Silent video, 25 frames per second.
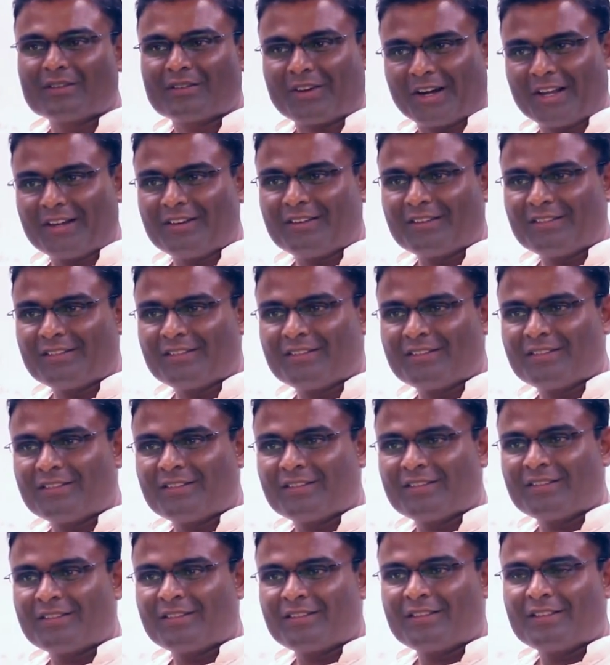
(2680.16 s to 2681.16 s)
Right?
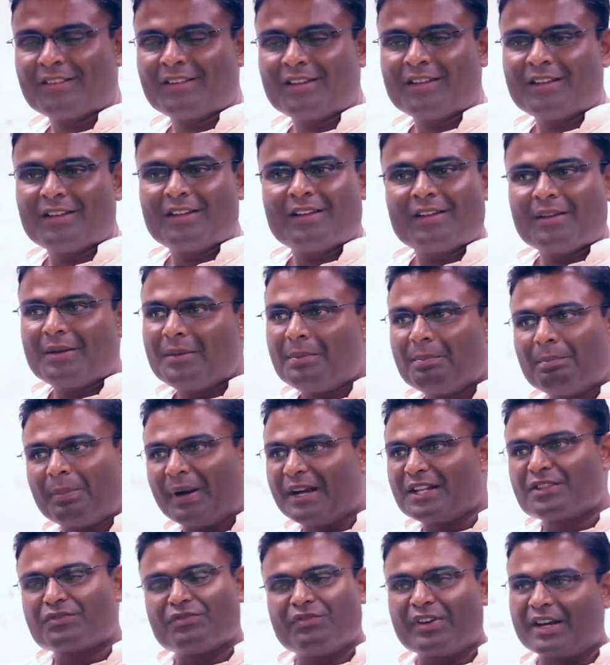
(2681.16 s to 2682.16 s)

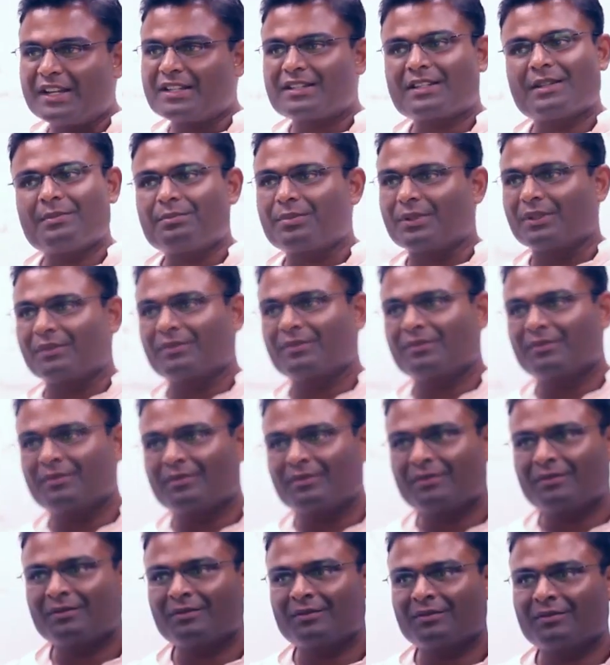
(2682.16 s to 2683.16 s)
But it's very simple.
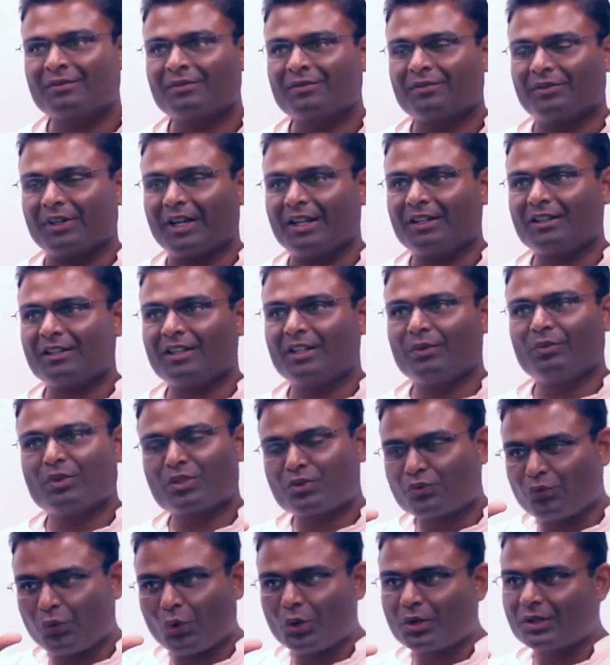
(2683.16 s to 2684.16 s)
Right? It
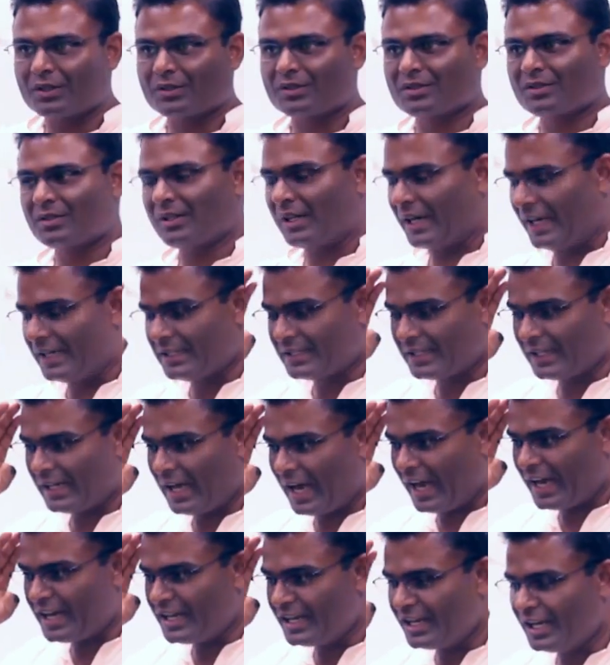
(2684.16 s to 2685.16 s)
was focus. I
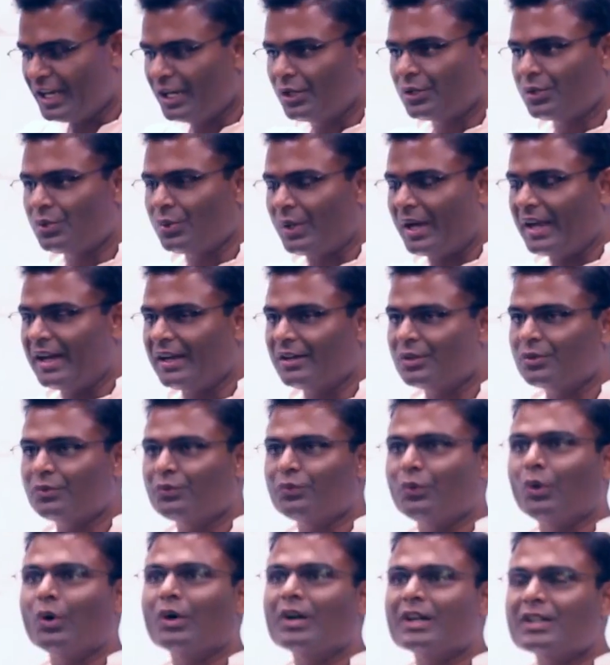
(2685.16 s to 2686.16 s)
said, I need to end
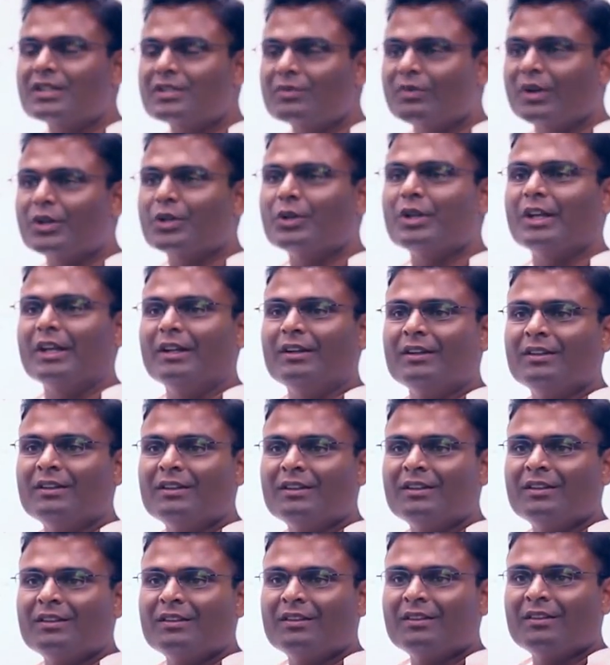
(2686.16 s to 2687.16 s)
focus. What do you need?
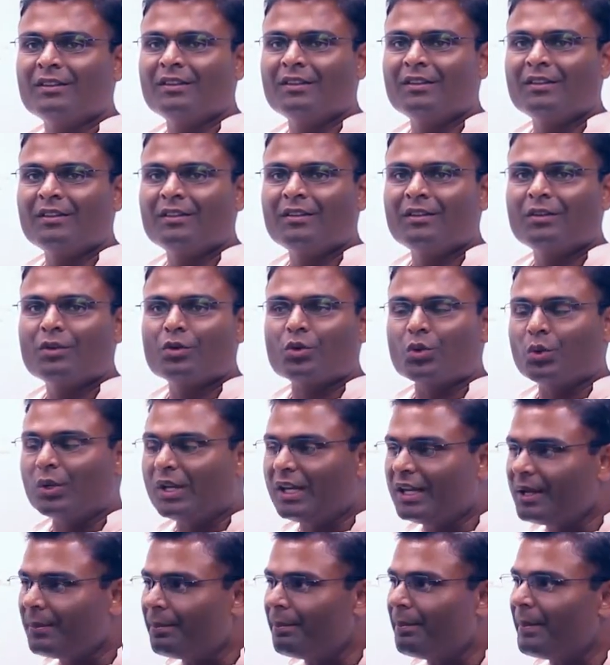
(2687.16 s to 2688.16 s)
You
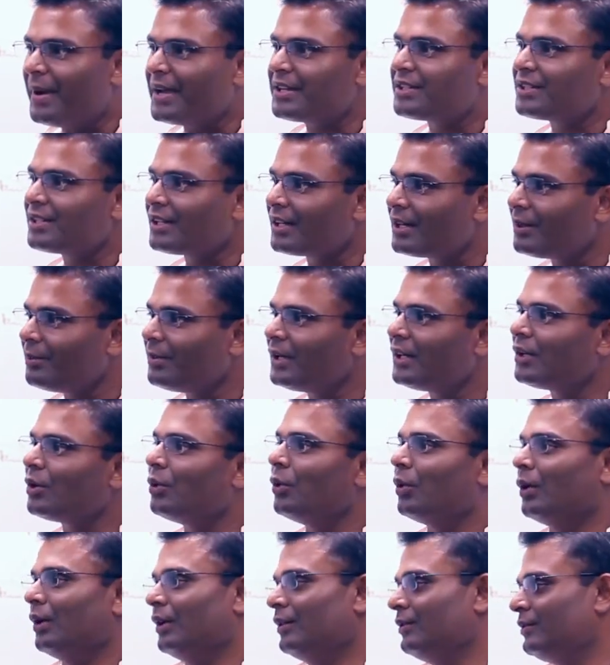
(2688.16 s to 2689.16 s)
need a measurable
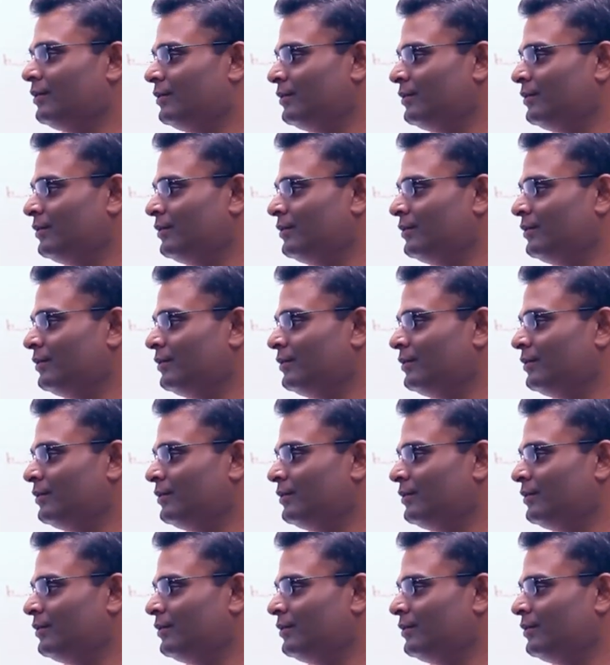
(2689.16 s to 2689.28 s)
goal.